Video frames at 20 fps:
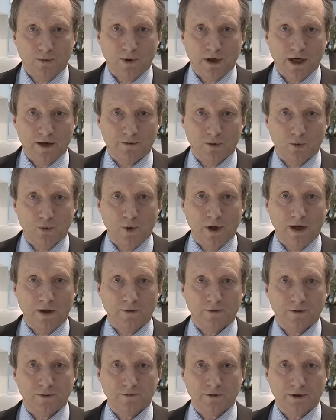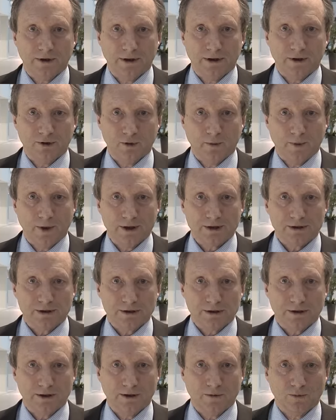We have a wealth of clinical
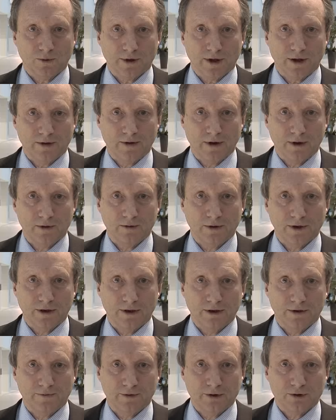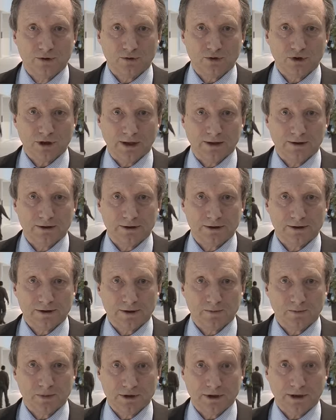patients here with their own individual
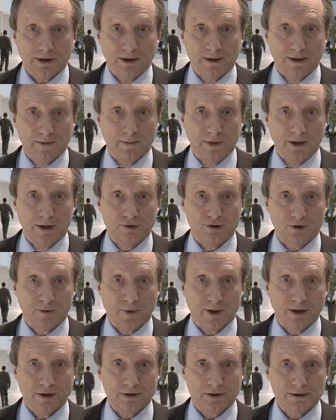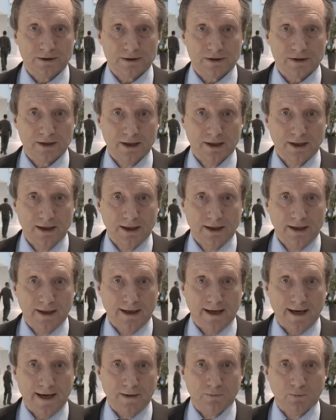challenges, particularly the military patients.
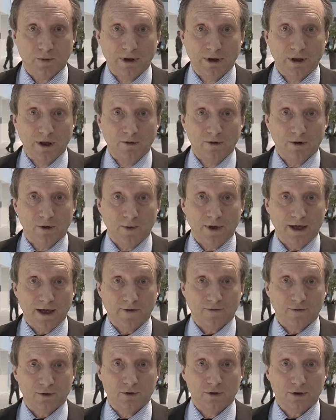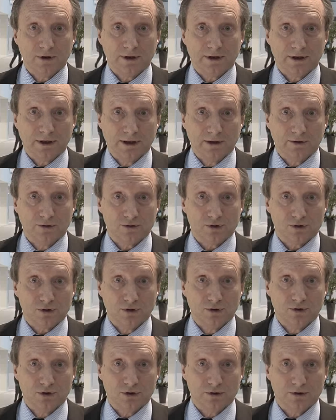And we know that we have to look at clinical
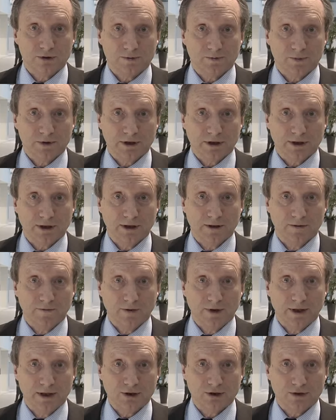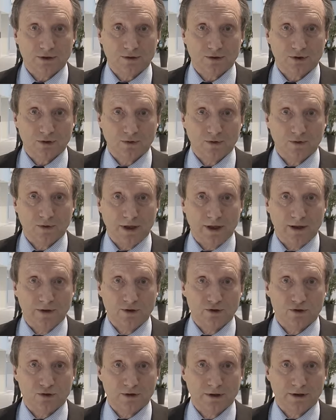solutions, particularly in relation to
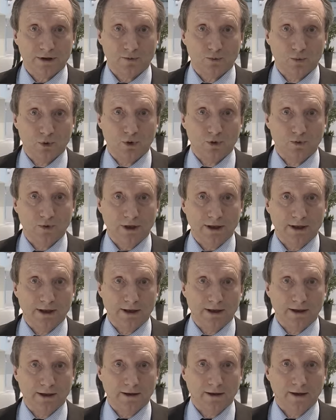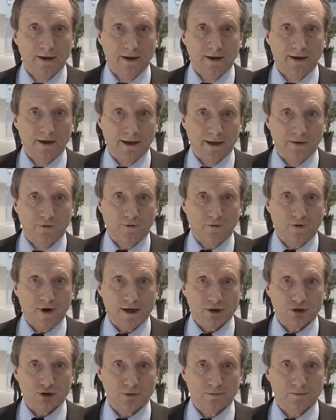injury, wound healing,
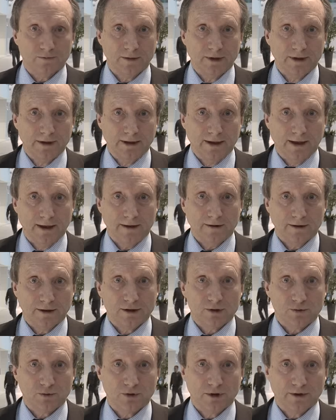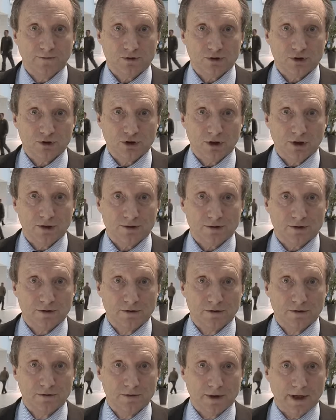infection. And I think this will give us a chance
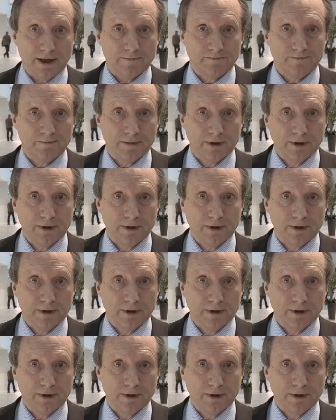to do that.